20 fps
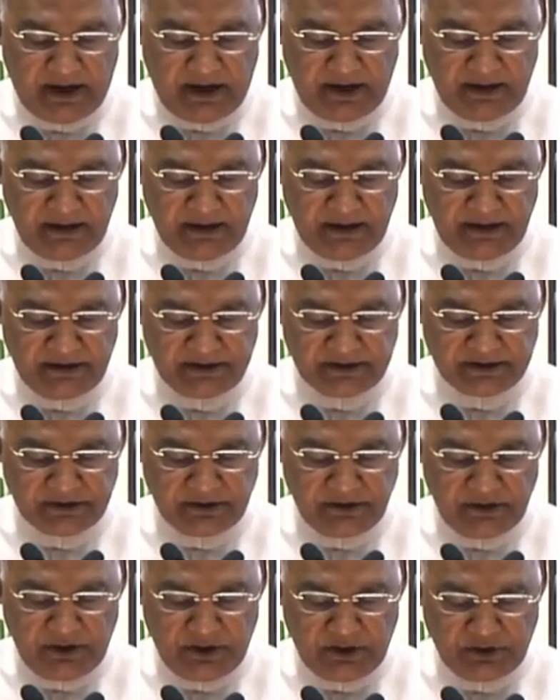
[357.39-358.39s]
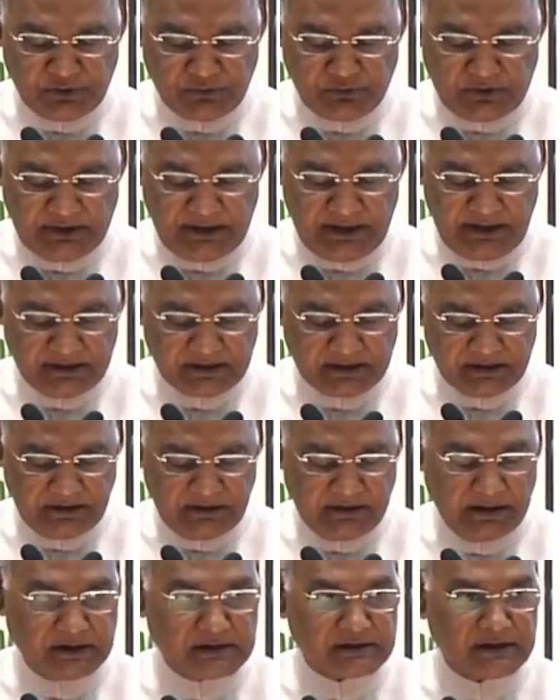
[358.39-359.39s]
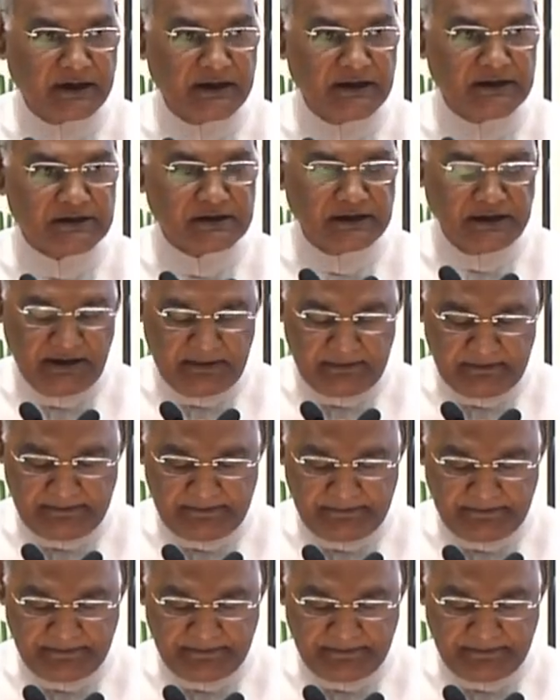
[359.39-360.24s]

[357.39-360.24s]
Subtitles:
under its Swadesh Darshan scheme.